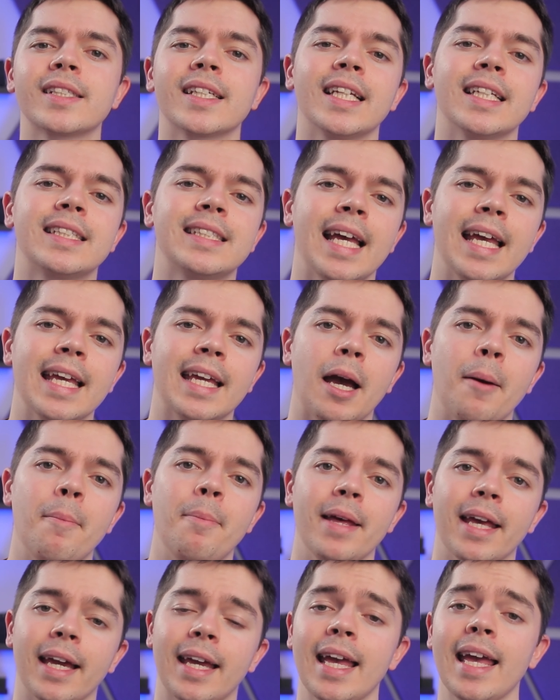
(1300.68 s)
going to take a
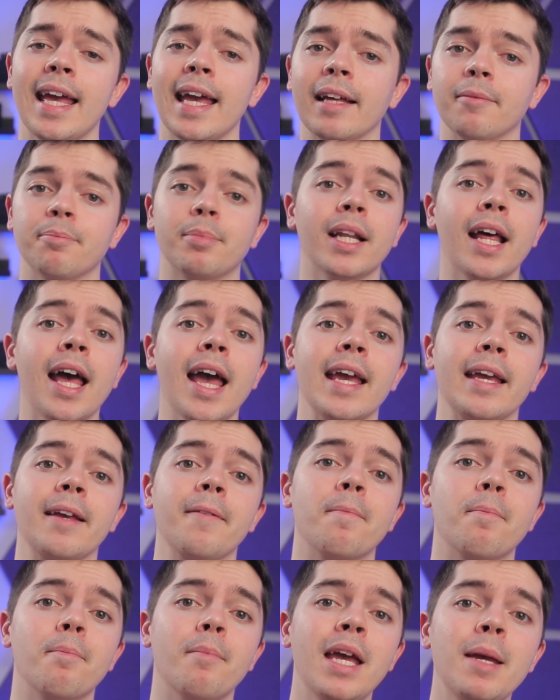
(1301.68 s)
big hit. But hey,
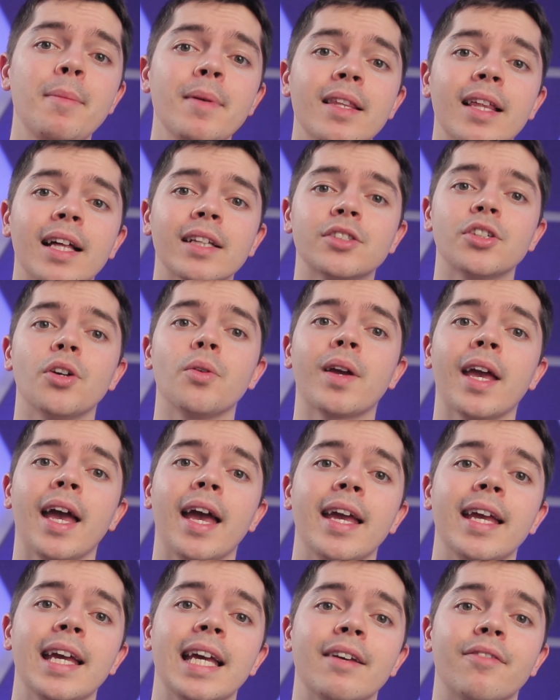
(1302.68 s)
maybe that's
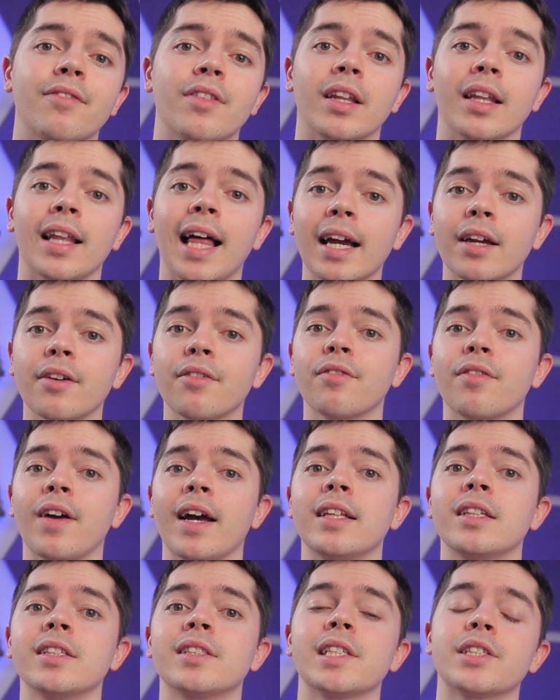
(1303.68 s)
okay if the lack of
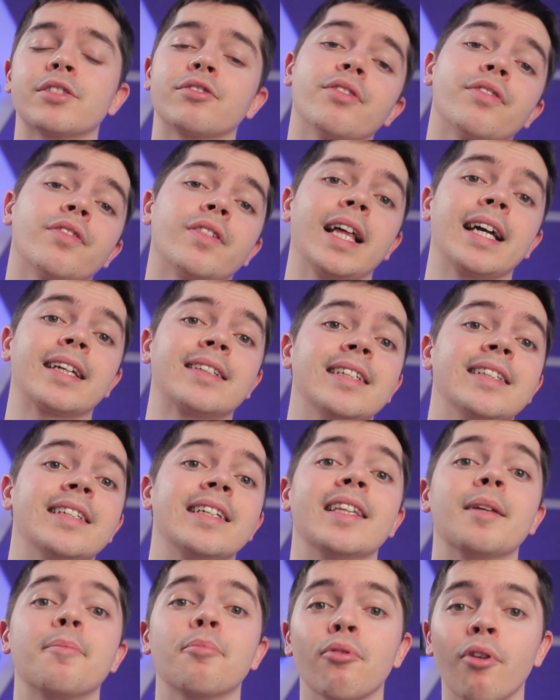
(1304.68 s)
fans is reflected
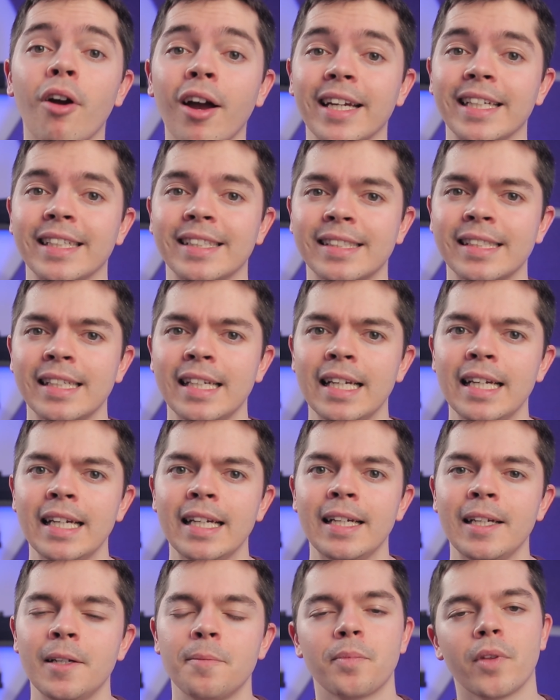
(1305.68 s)
in the price.
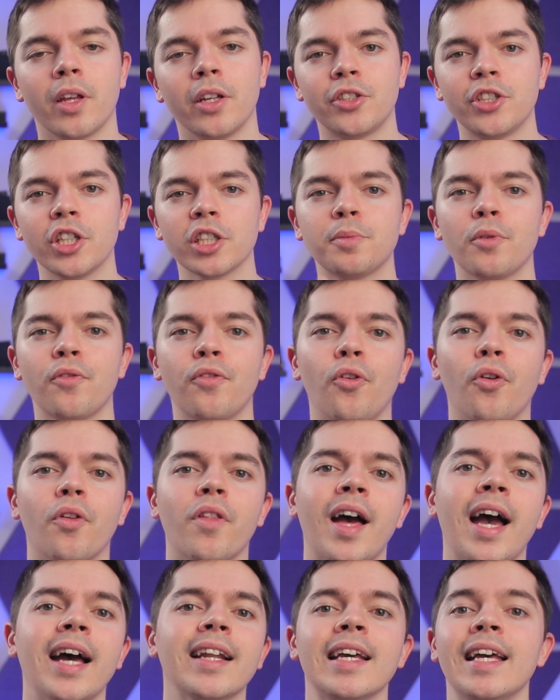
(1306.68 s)
Just before
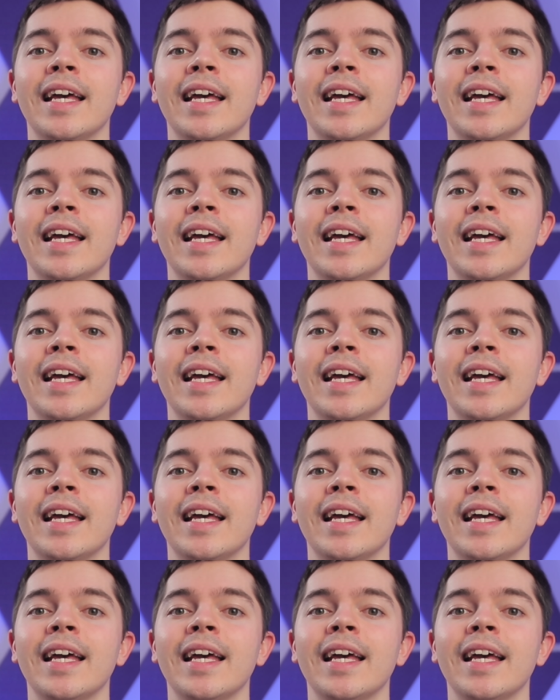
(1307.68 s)
that,